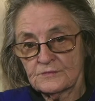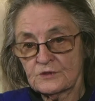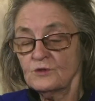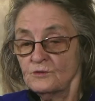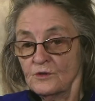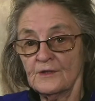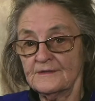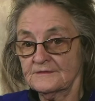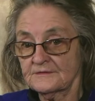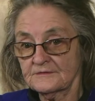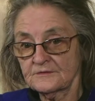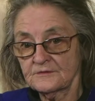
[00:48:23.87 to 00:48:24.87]
2
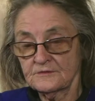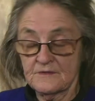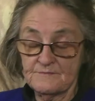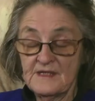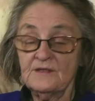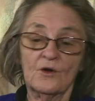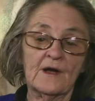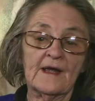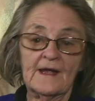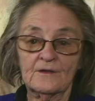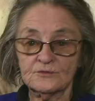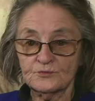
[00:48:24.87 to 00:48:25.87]
nights, because the midnight
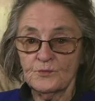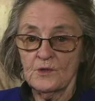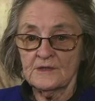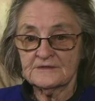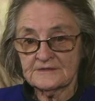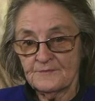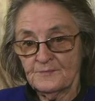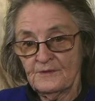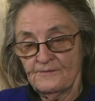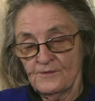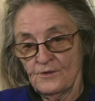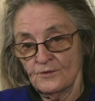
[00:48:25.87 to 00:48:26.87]
hour is what I said
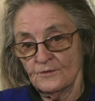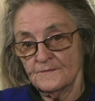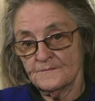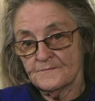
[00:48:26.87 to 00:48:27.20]
before.